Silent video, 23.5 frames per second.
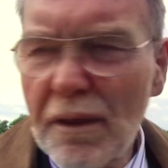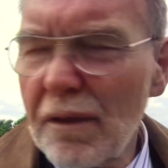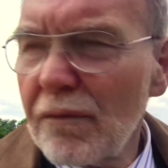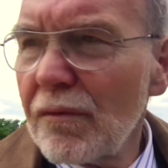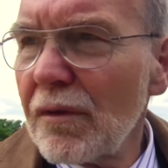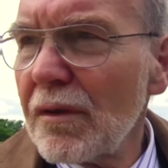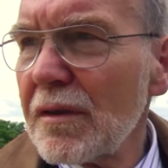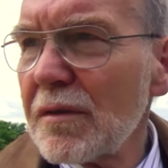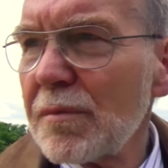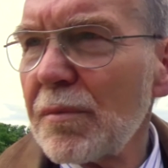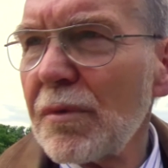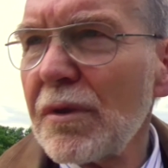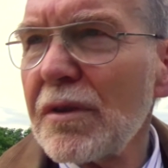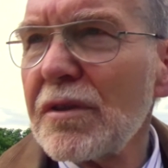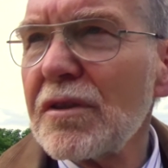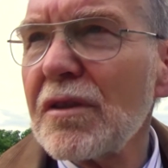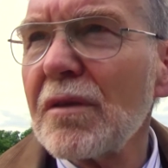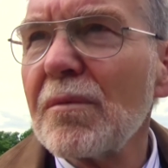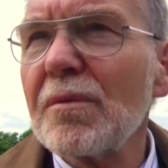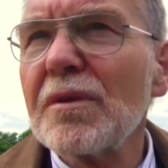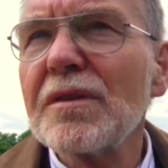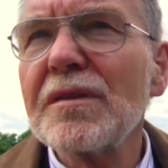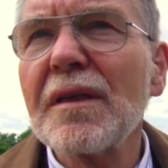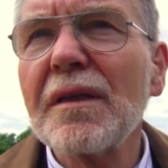over this bridge
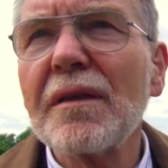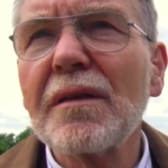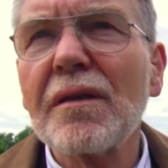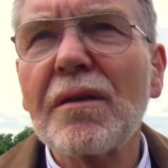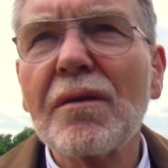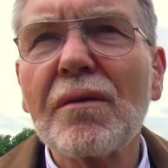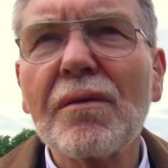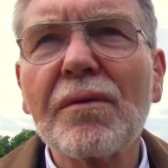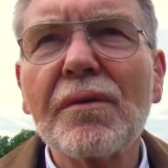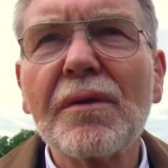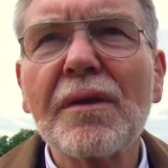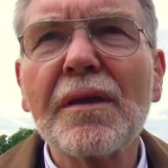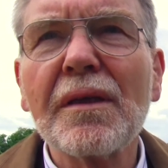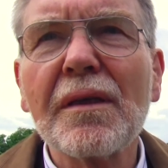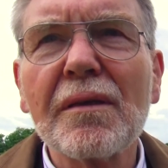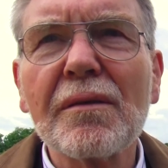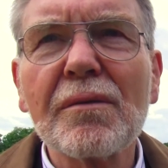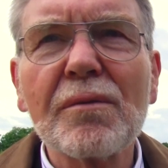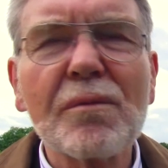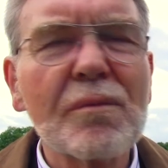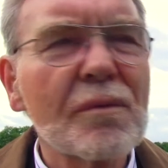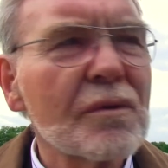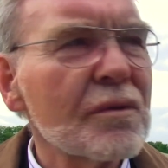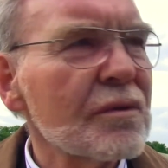that we're standing on
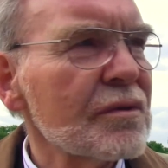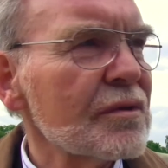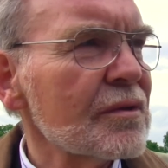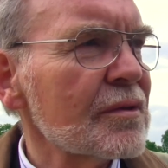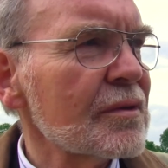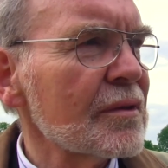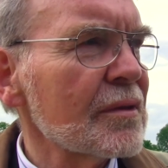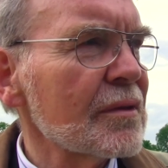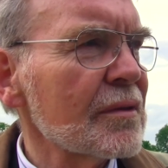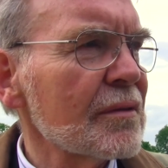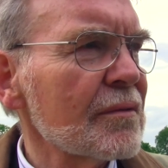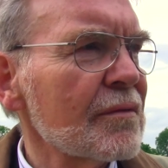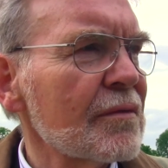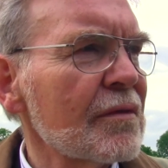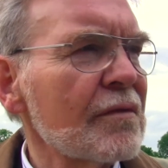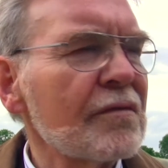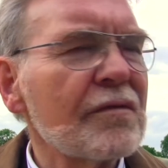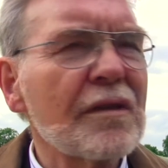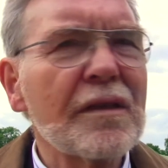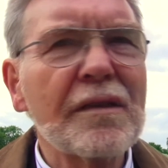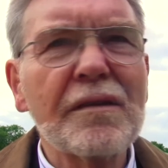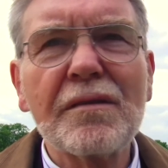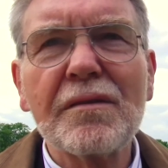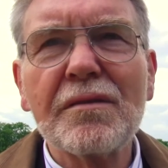now was the
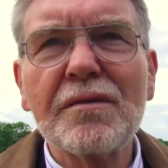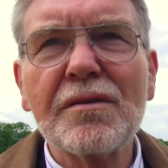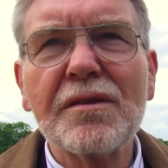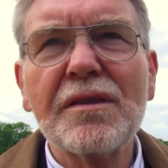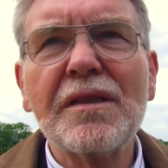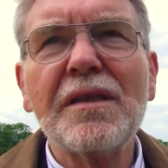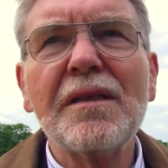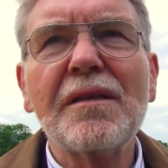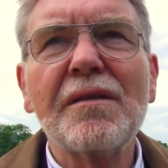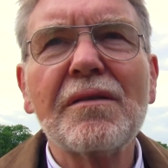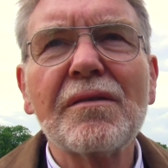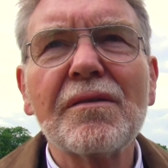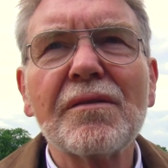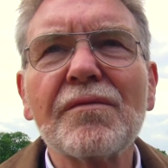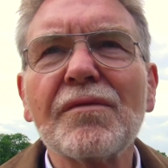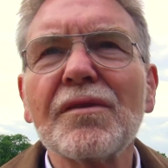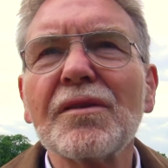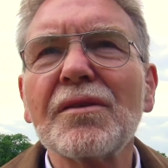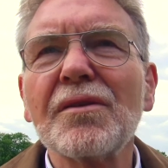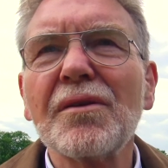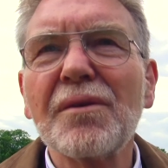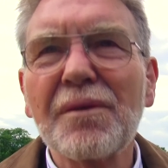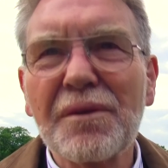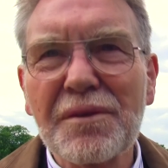then Dean of
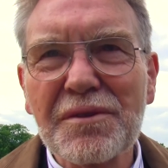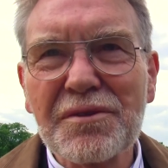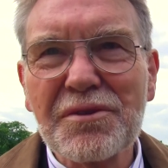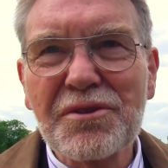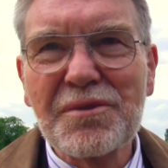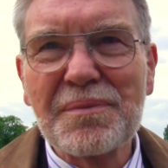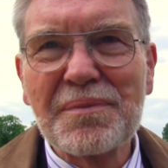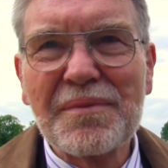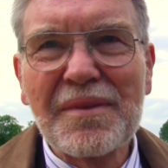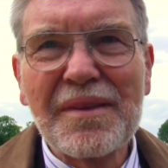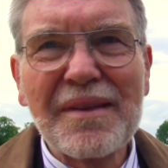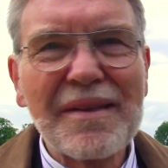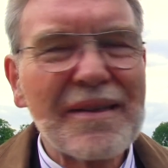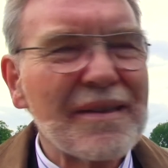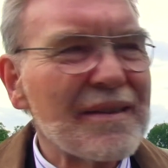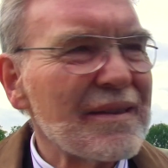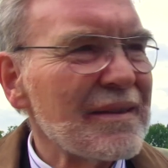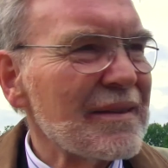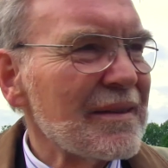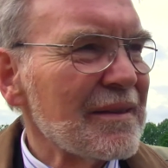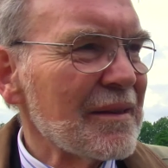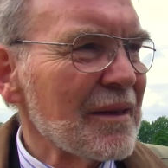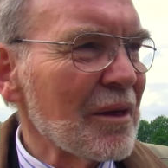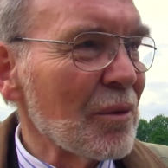the college.
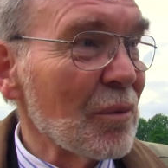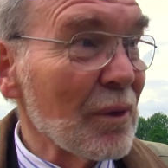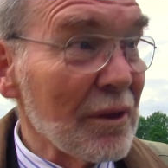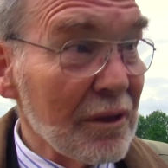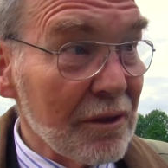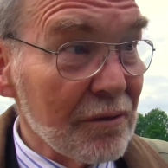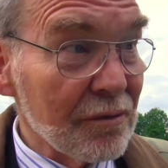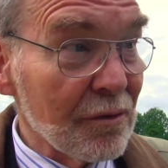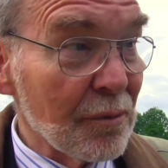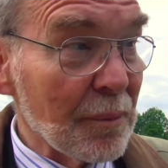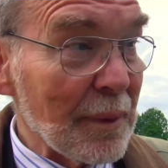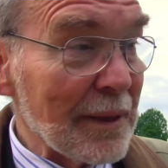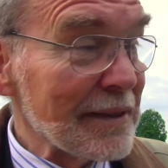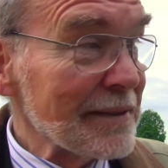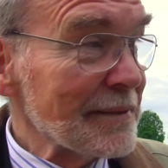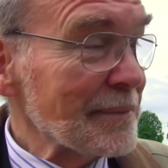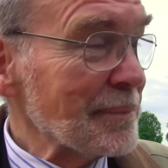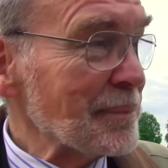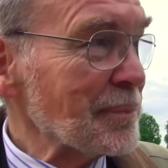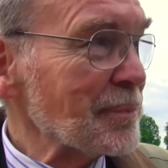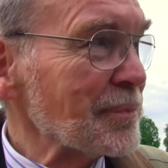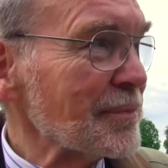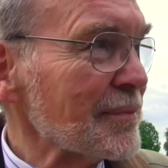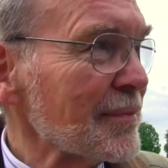A wonderful
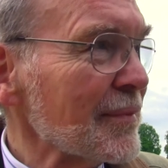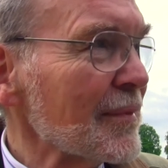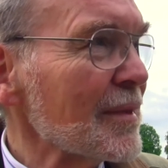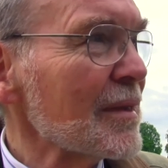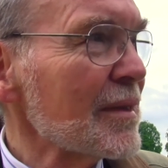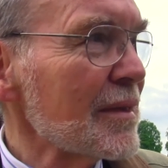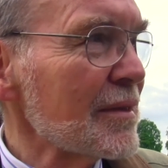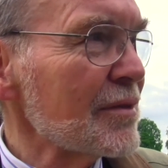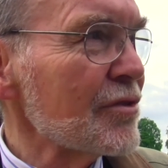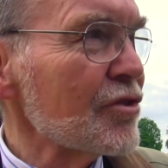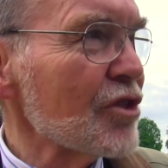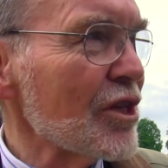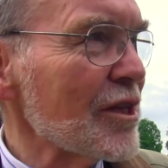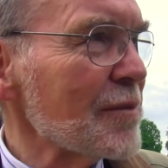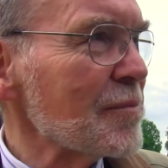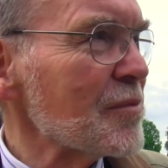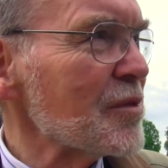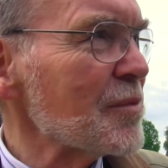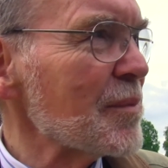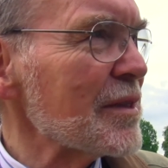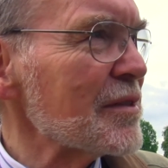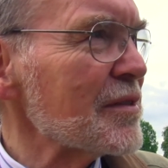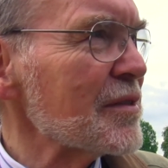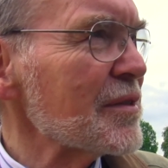man,
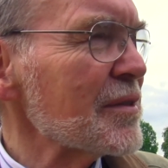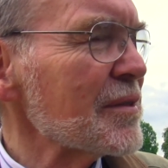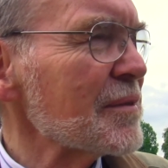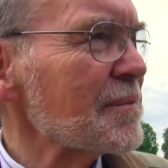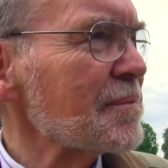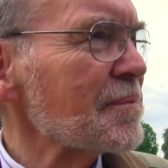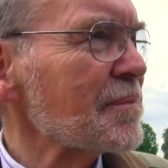James Besant,